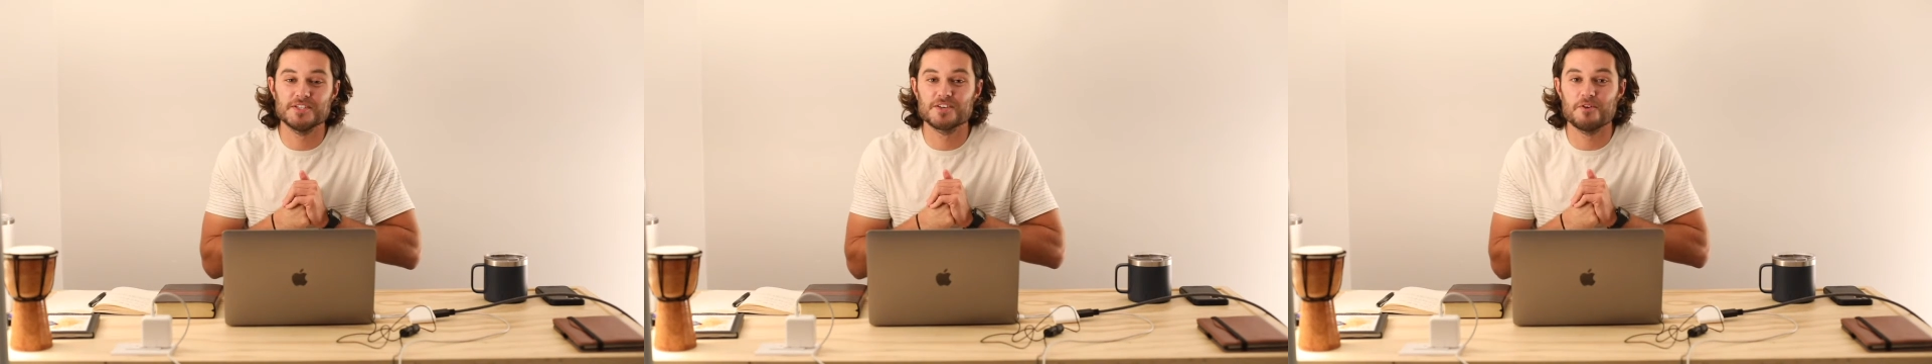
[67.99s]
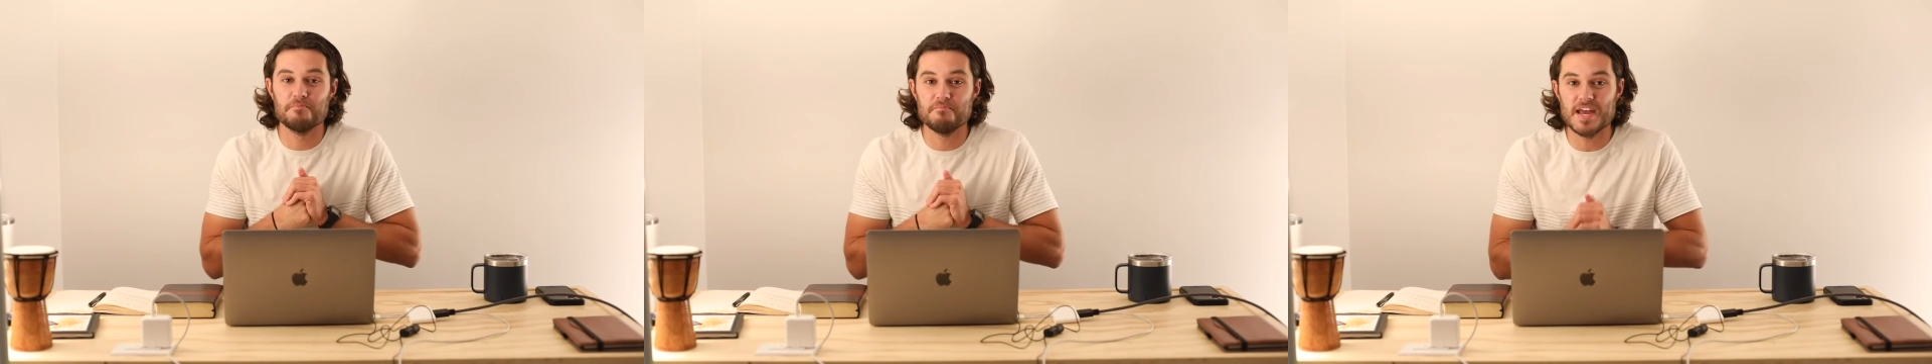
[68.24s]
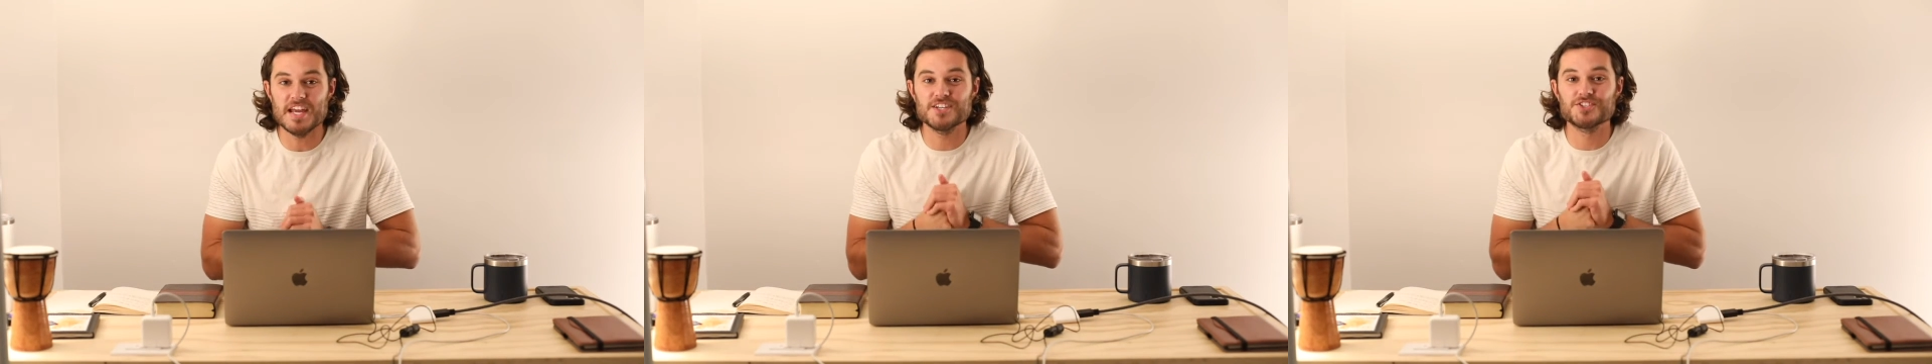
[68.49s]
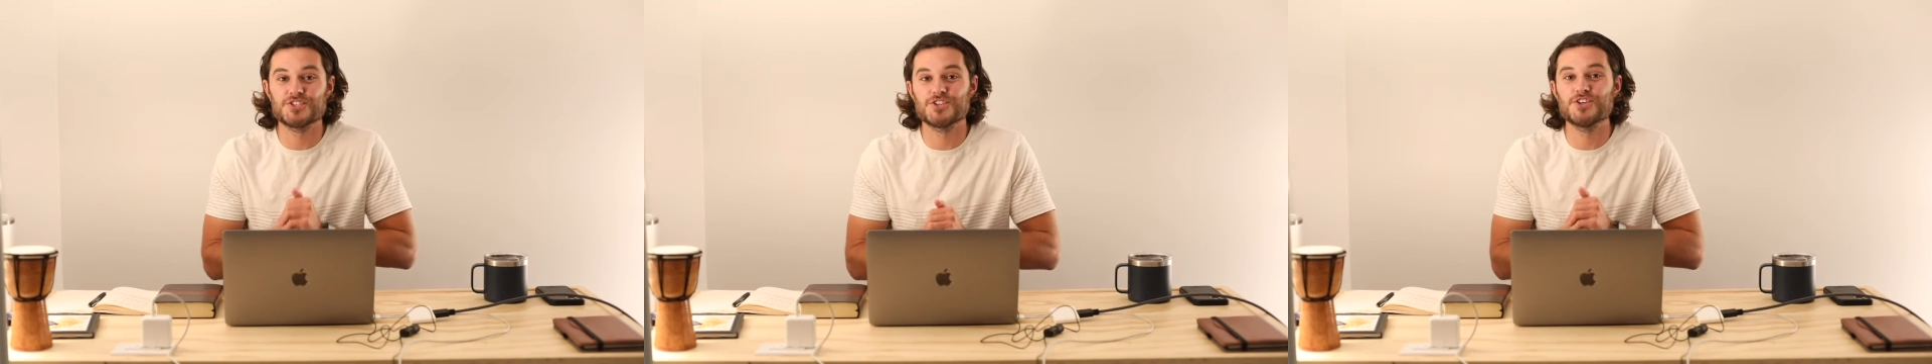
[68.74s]
and so make
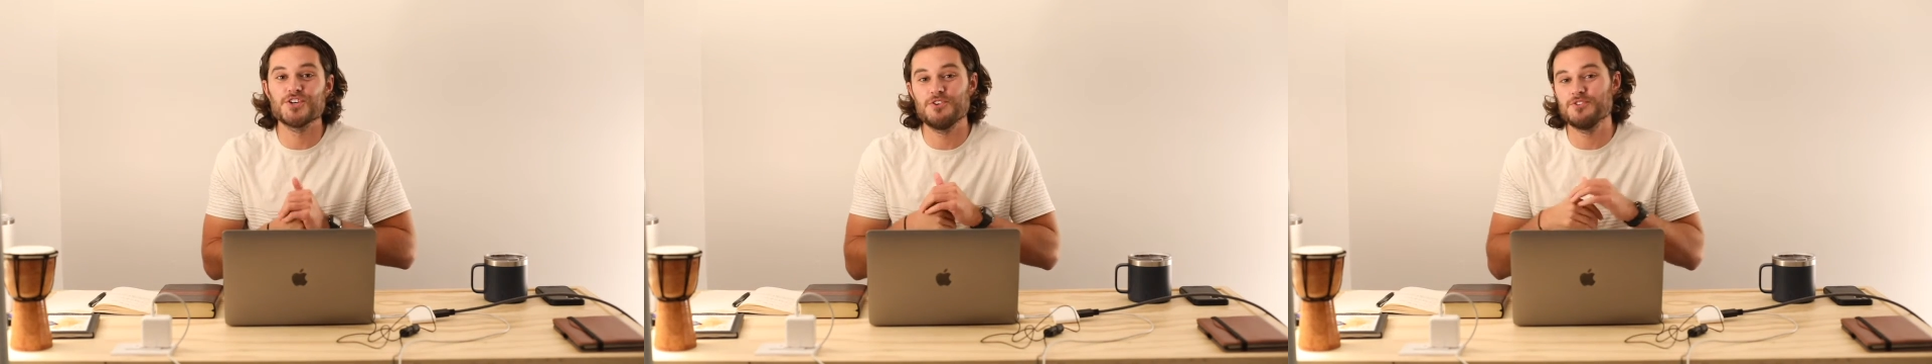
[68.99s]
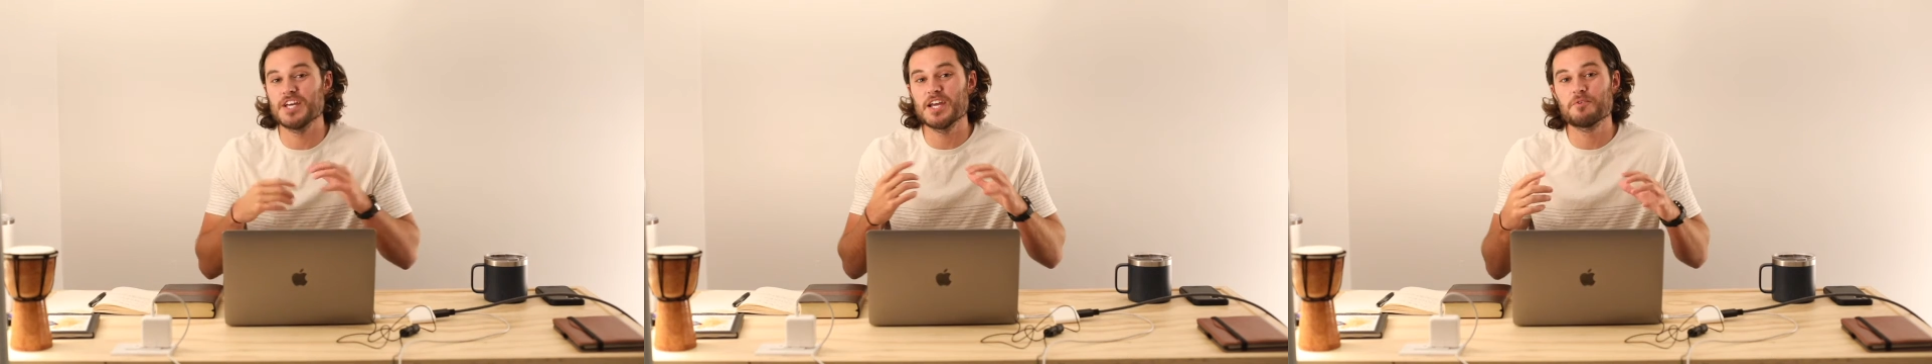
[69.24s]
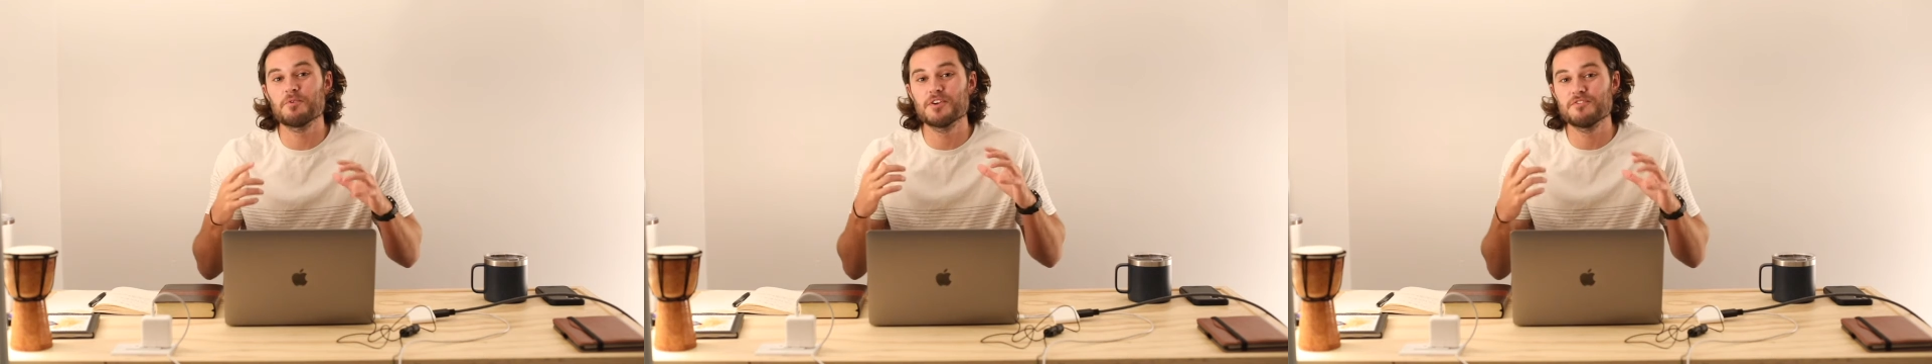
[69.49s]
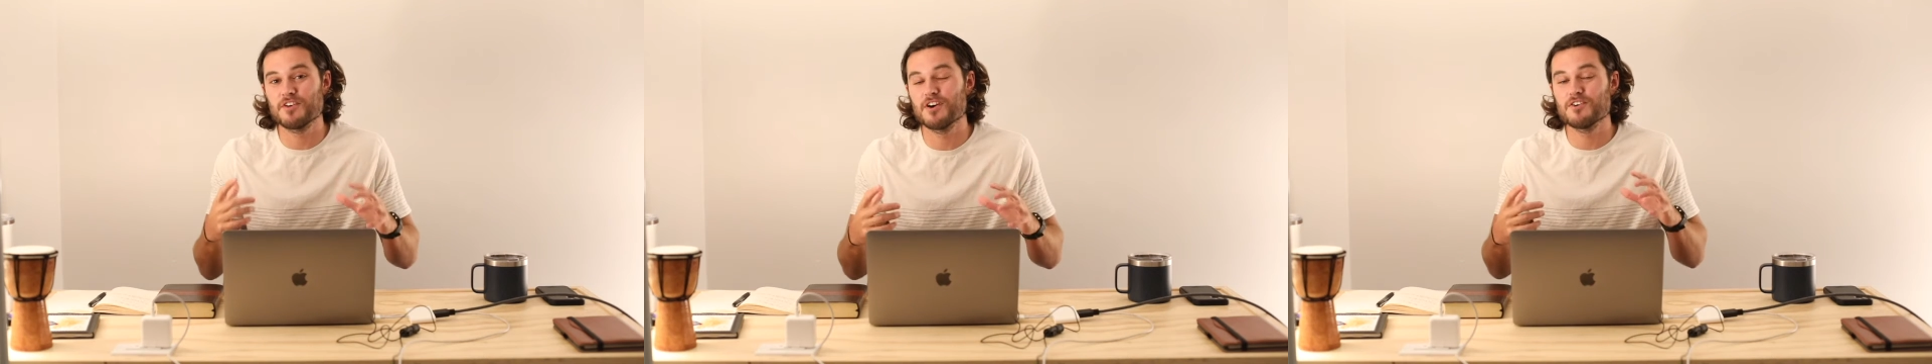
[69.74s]
sure you take one
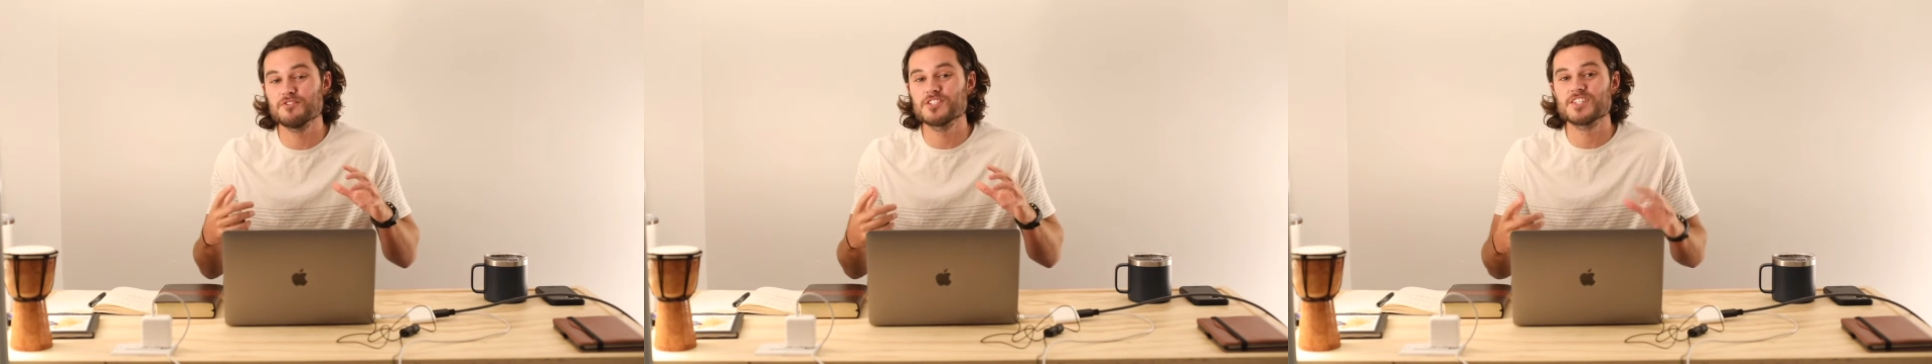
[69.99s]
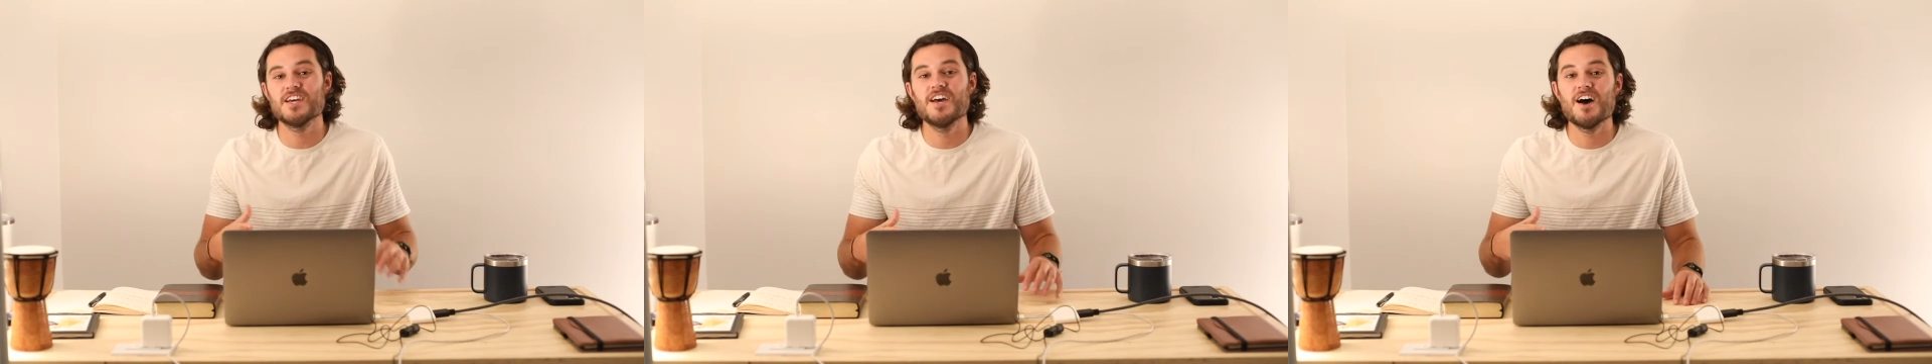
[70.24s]
of those